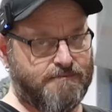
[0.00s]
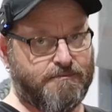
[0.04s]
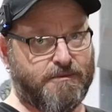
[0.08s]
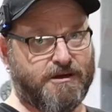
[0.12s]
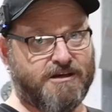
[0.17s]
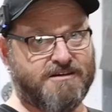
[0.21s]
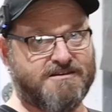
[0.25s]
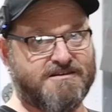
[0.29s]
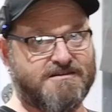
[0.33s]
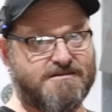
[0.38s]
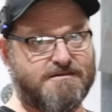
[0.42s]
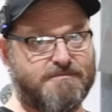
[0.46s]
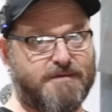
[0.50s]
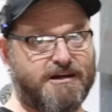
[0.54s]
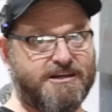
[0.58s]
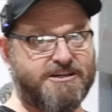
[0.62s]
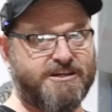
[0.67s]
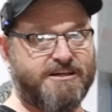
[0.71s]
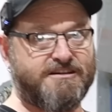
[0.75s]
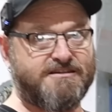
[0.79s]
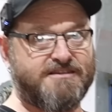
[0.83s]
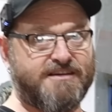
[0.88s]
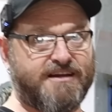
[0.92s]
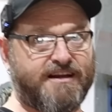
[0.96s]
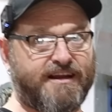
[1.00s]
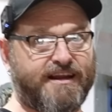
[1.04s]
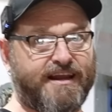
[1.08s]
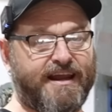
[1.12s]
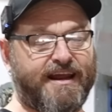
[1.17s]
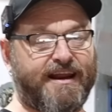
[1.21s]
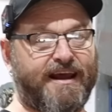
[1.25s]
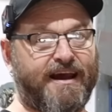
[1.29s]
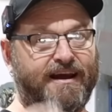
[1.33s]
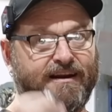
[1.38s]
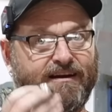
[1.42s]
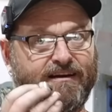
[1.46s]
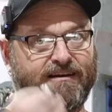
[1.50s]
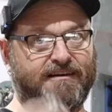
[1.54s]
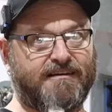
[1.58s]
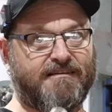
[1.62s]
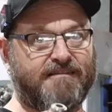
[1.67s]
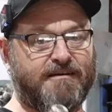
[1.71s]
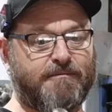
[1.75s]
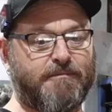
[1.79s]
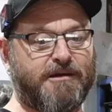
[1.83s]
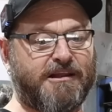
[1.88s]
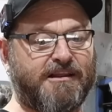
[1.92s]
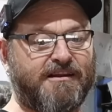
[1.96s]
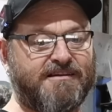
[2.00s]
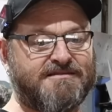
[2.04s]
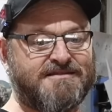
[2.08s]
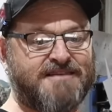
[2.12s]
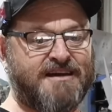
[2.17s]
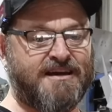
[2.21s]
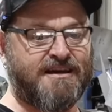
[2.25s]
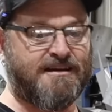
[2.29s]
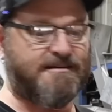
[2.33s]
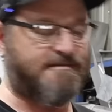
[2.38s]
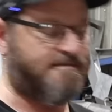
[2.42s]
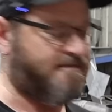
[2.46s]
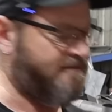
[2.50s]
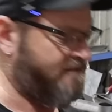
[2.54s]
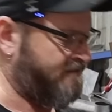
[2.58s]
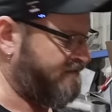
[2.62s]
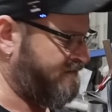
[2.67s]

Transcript: because it's much easier to get at and it's gonna be less heat.